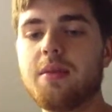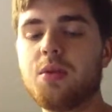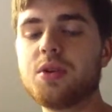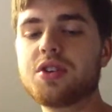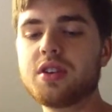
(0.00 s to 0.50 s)

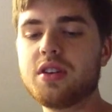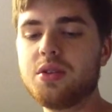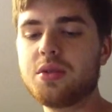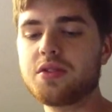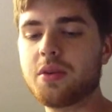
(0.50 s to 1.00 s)
What you're going to
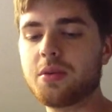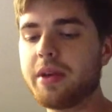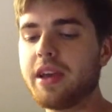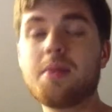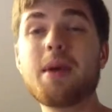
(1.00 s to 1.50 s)
do with this rubber
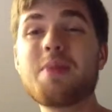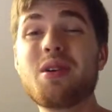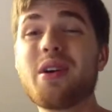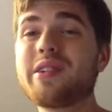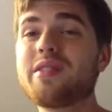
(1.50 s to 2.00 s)
band, it might be
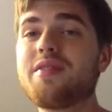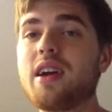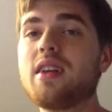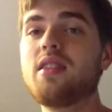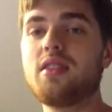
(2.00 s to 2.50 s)
hard to
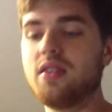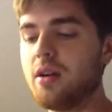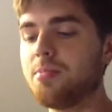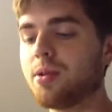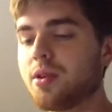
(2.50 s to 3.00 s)
find
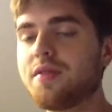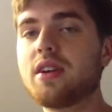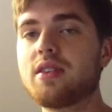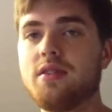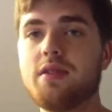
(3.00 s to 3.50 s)
a
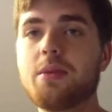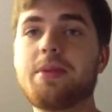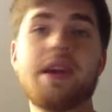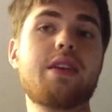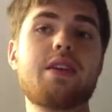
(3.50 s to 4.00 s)
perfect rubber
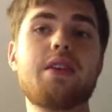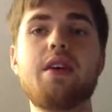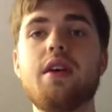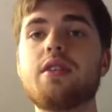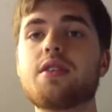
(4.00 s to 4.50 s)
band
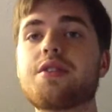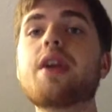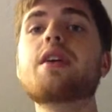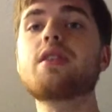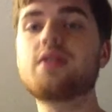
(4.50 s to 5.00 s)
to
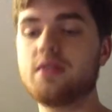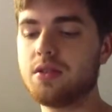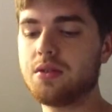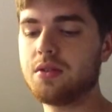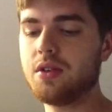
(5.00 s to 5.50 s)
create a good
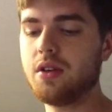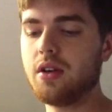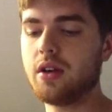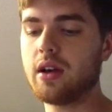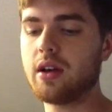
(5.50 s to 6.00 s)
seal.
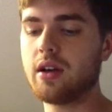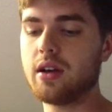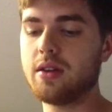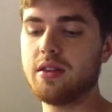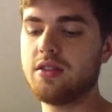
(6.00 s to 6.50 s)

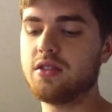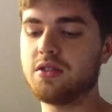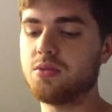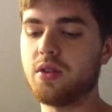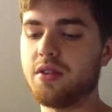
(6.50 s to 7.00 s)
This is
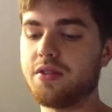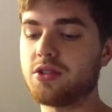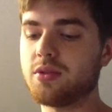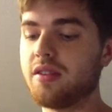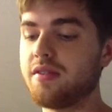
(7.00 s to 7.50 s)
just one of the
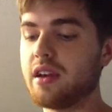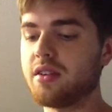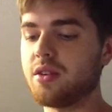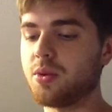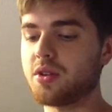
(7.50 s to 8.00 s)
first ones I found,
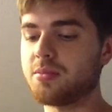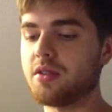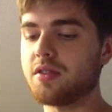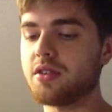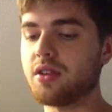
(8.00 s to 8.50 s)
and it works
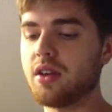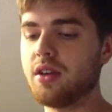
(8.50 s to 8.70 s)
perfectly.